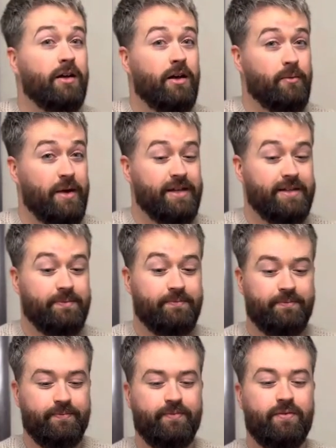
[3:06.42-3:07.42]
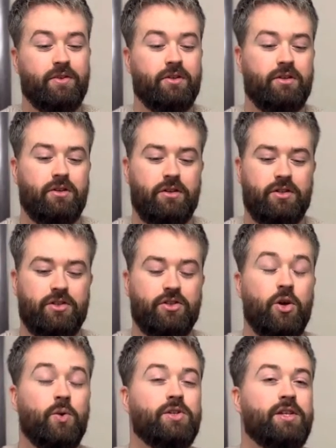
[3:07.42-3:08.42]
Amazing. Let's
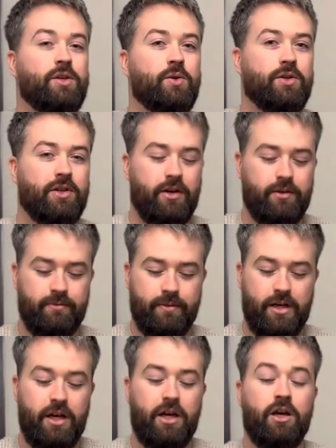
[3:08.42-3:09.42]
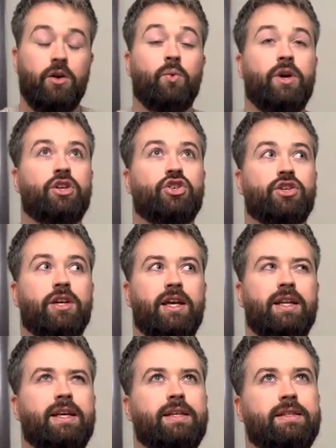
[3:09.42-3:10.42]
go to the Uigeadail, which it
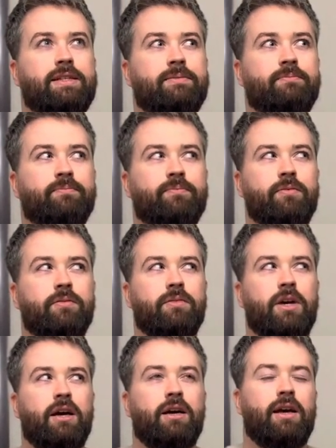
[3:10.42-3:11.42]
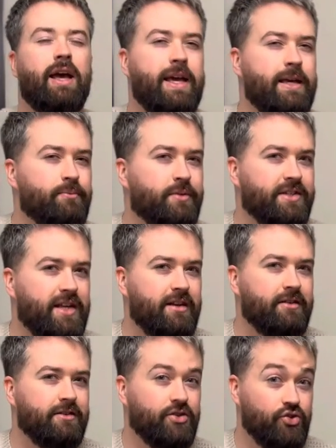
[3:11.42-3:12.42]
is 8%
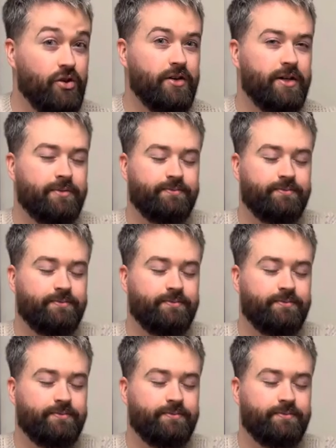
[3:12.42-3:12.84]
stronger.